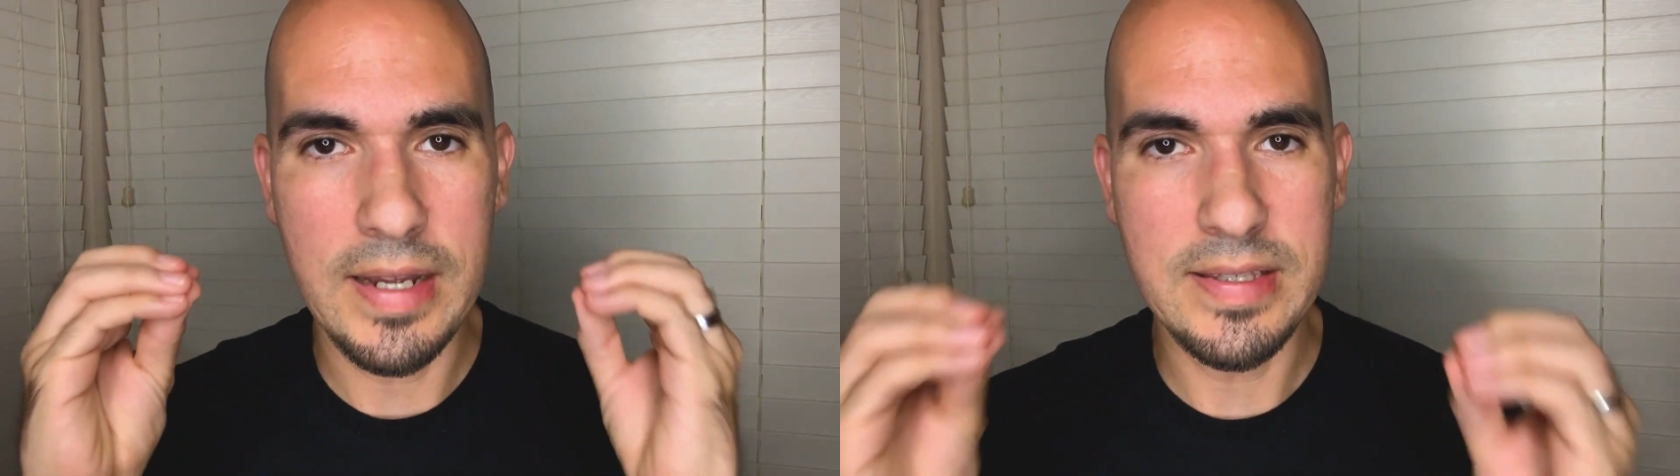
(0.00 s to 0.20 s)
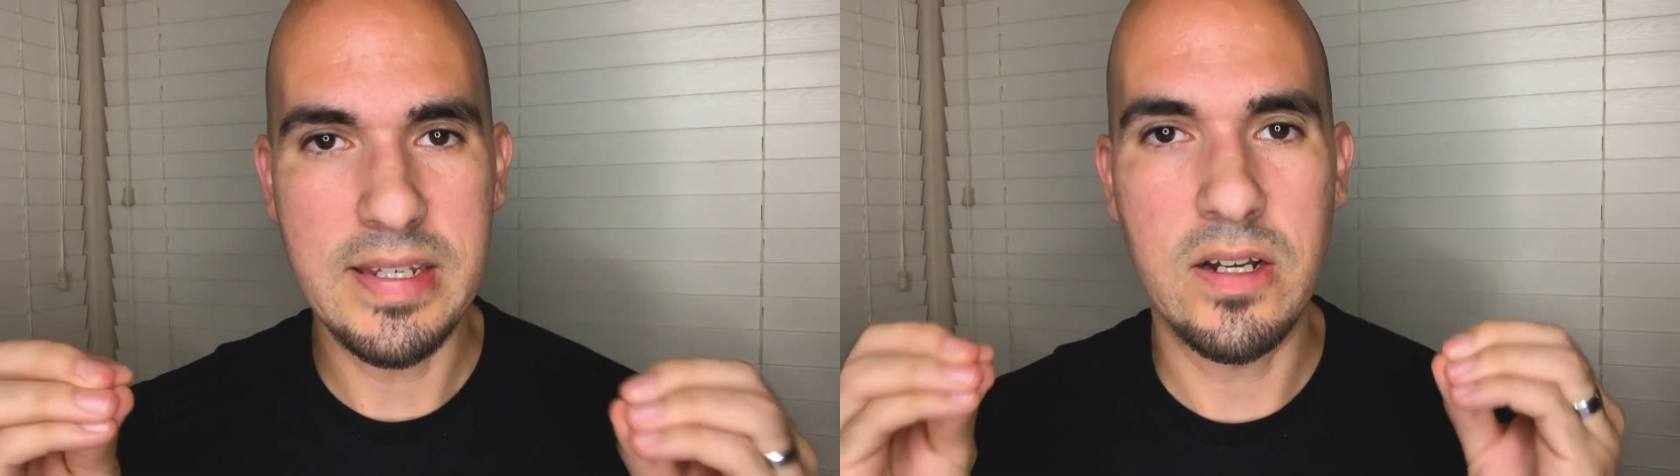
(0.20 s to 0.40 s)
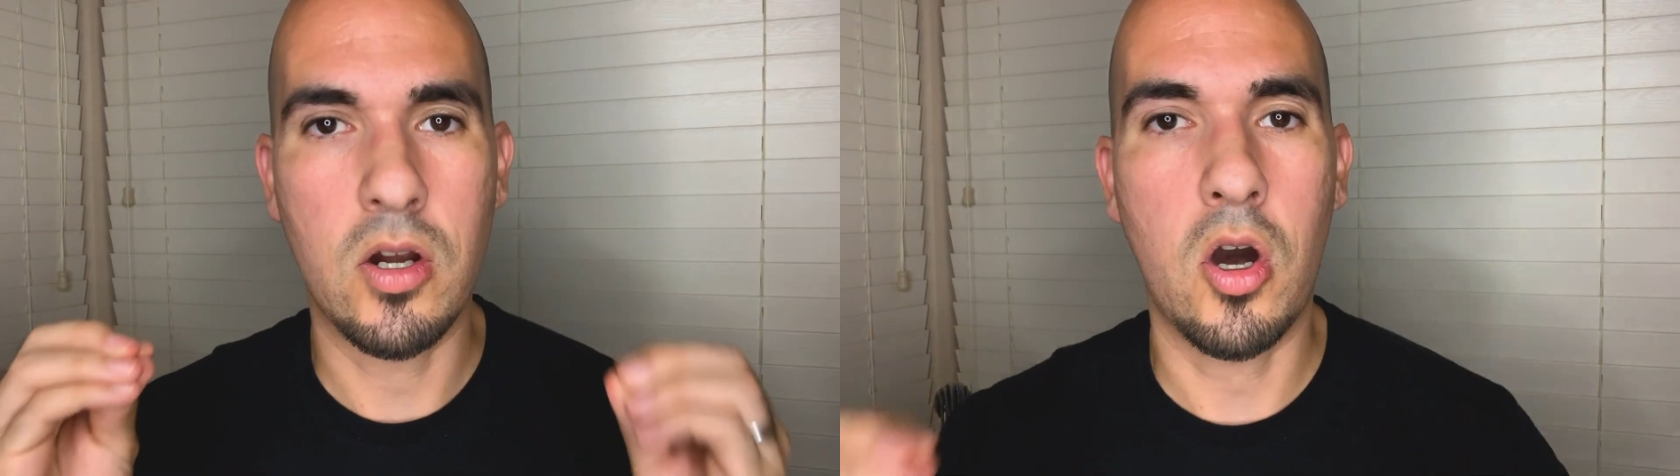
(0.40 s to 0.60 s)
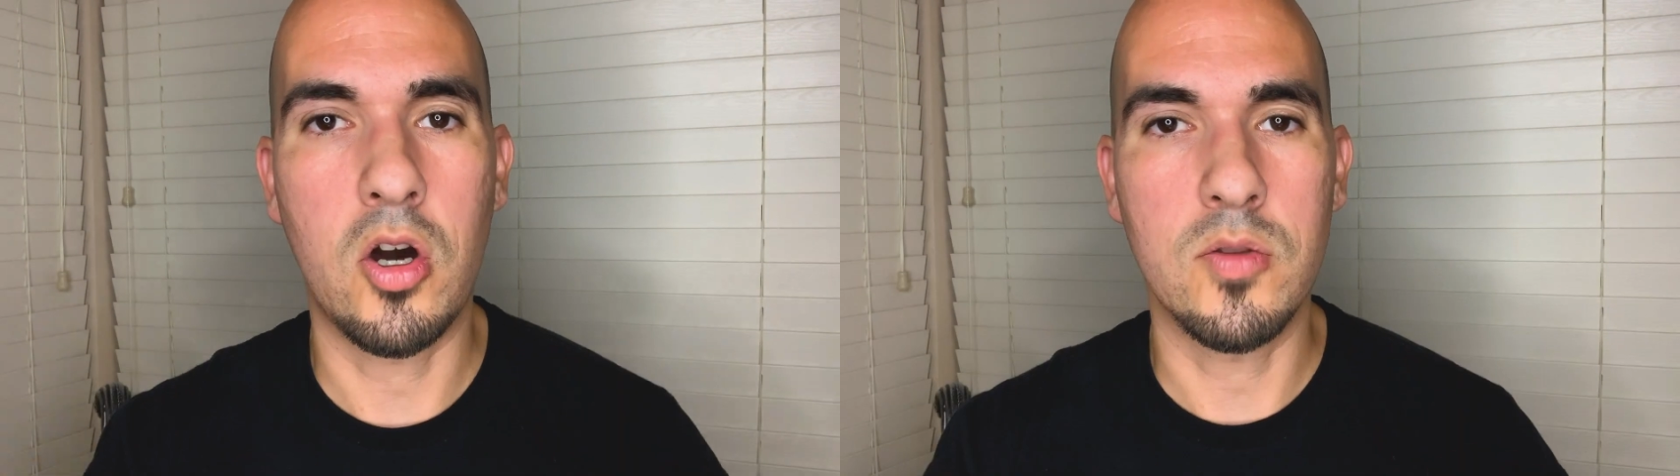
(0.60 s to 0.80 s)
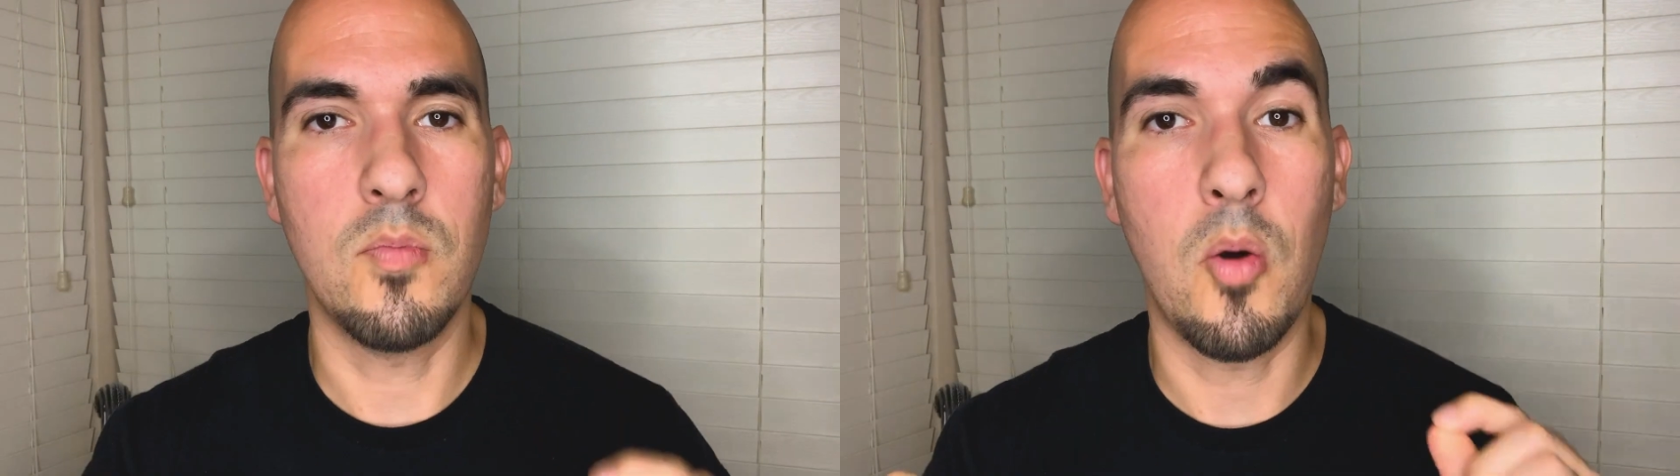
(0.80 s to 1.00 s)
idea
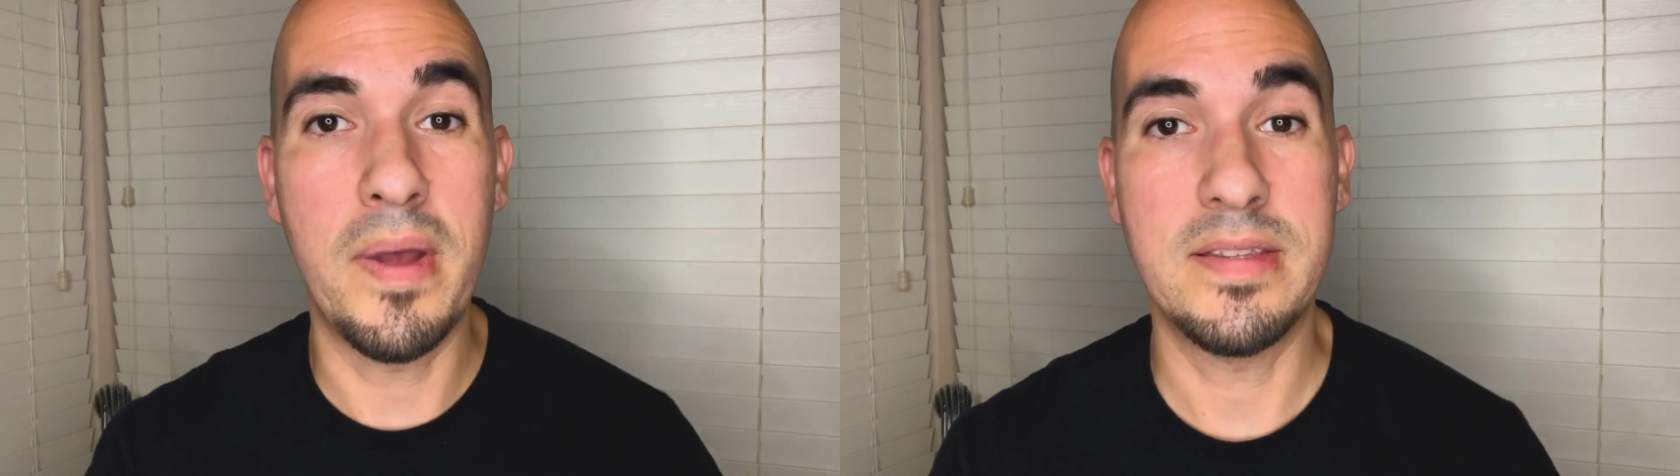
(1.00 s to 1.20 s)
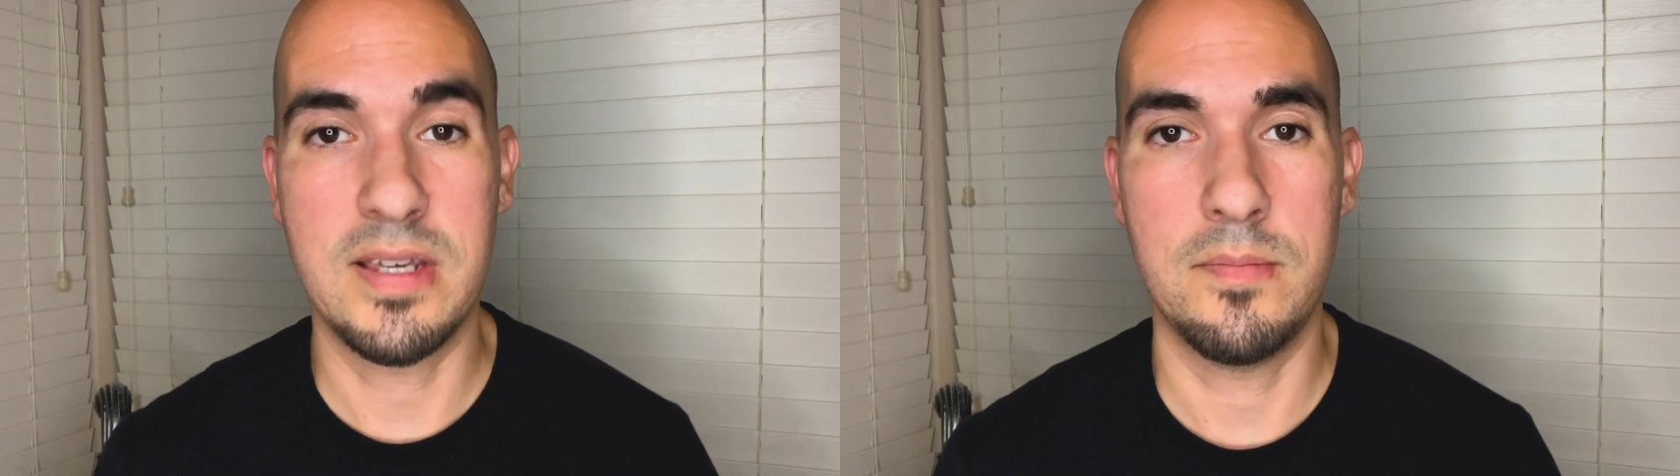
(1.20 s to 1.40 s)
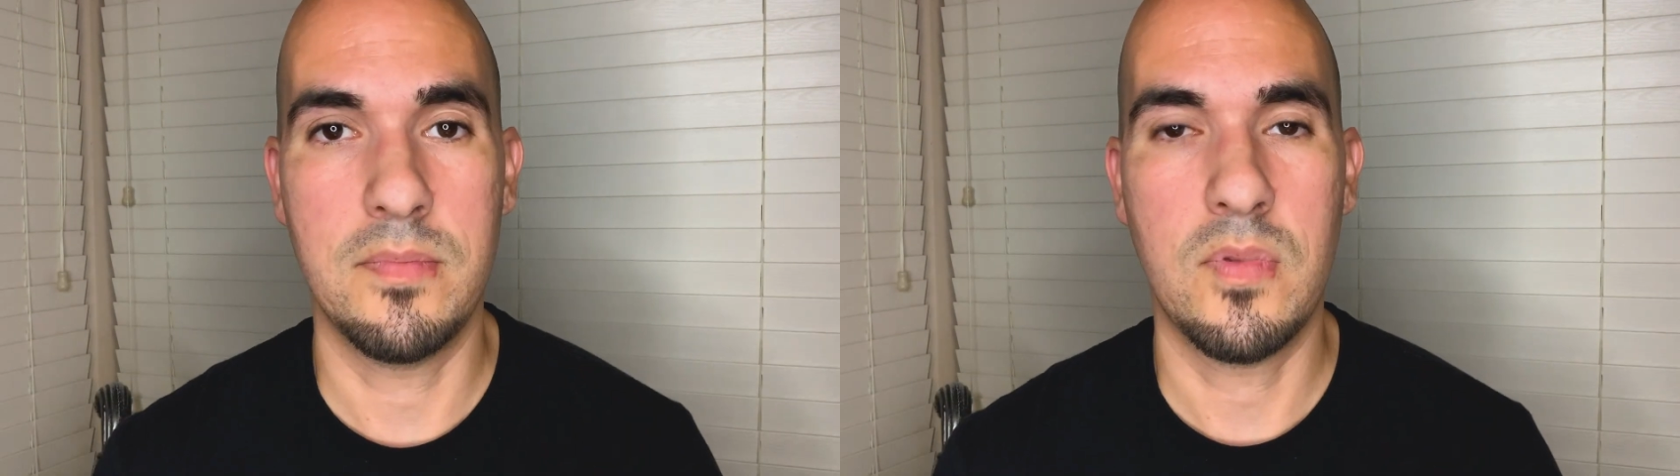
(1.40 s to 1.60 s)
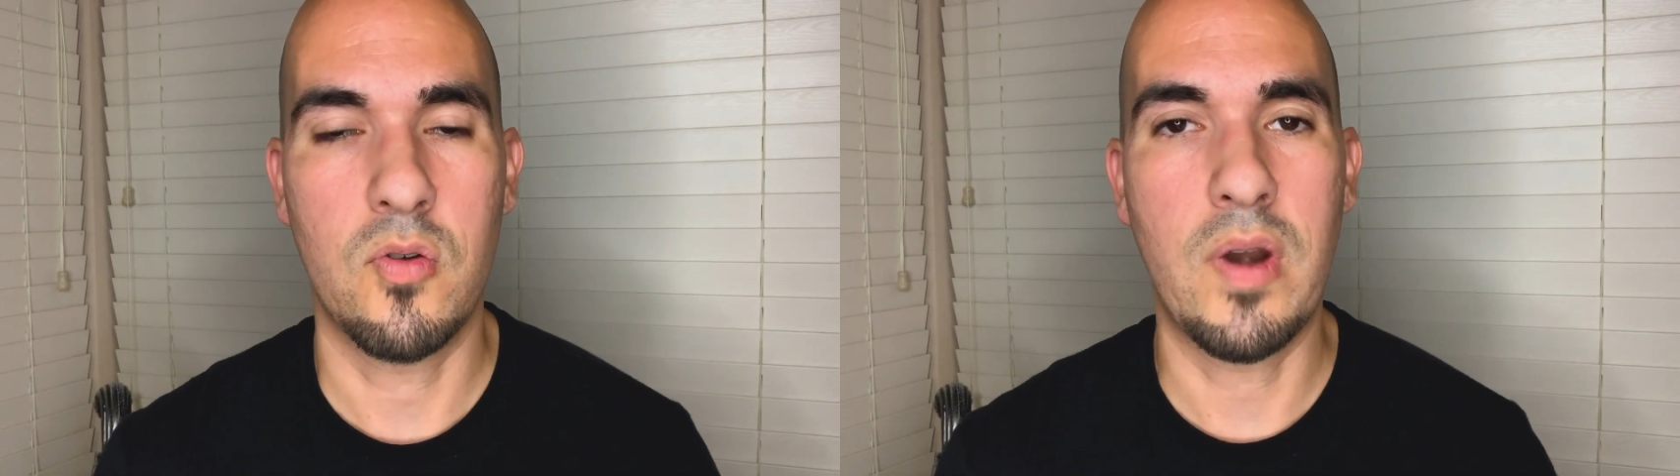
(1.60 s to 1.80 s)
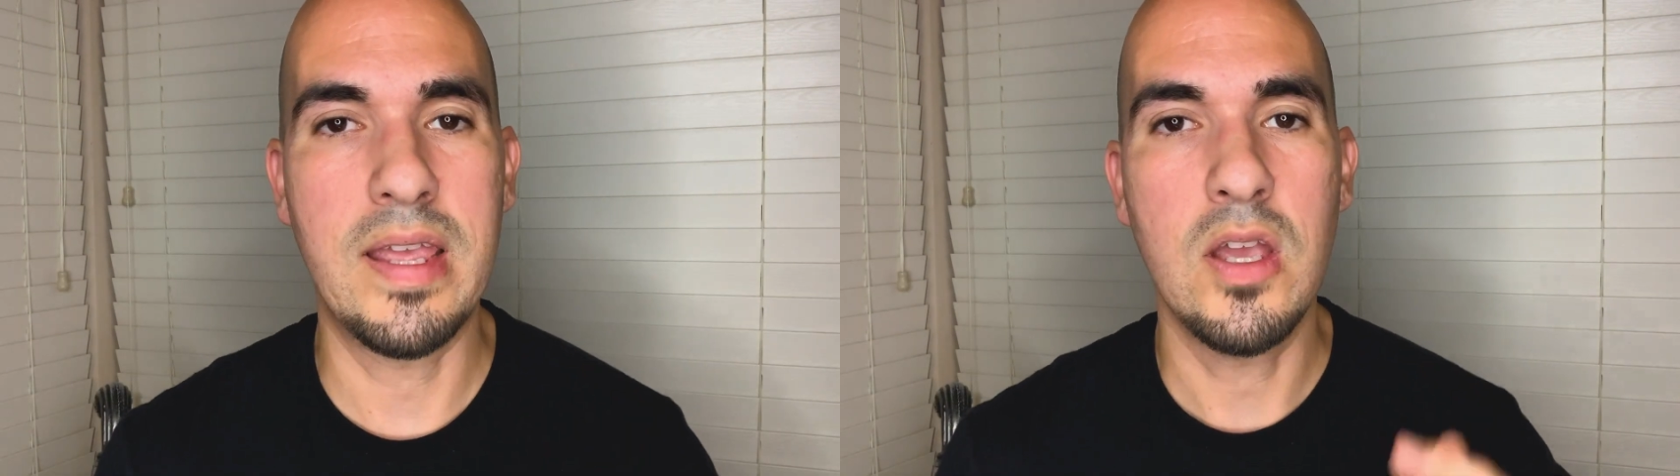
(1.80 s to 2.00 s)
called momentum,
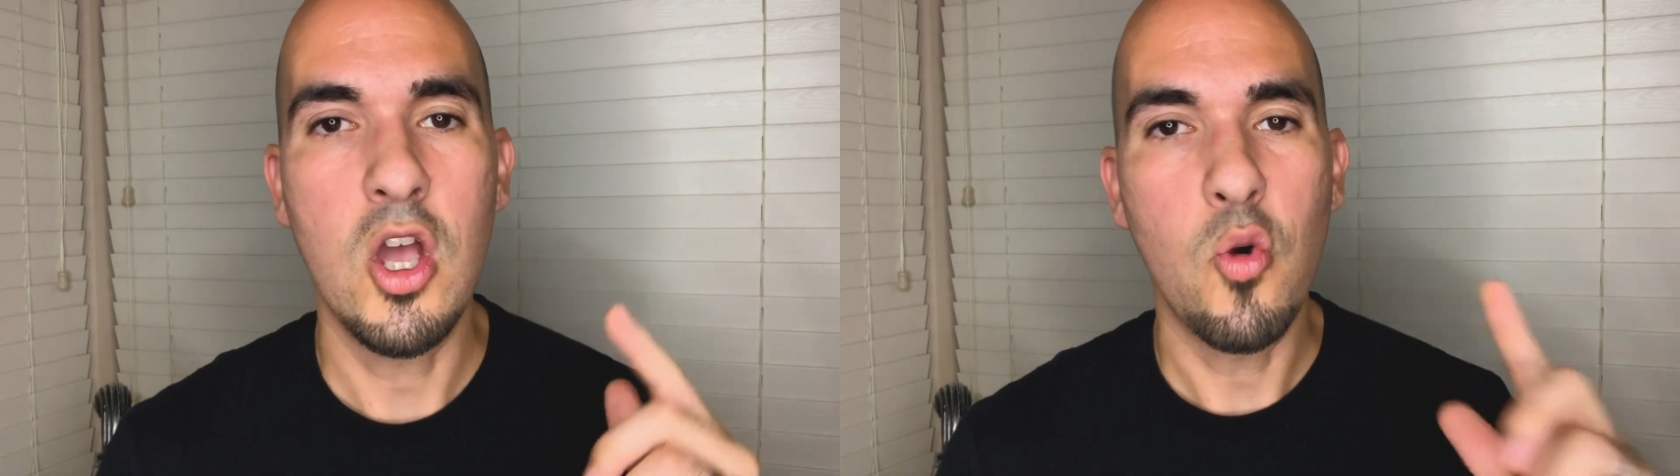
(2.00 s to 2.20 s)
right?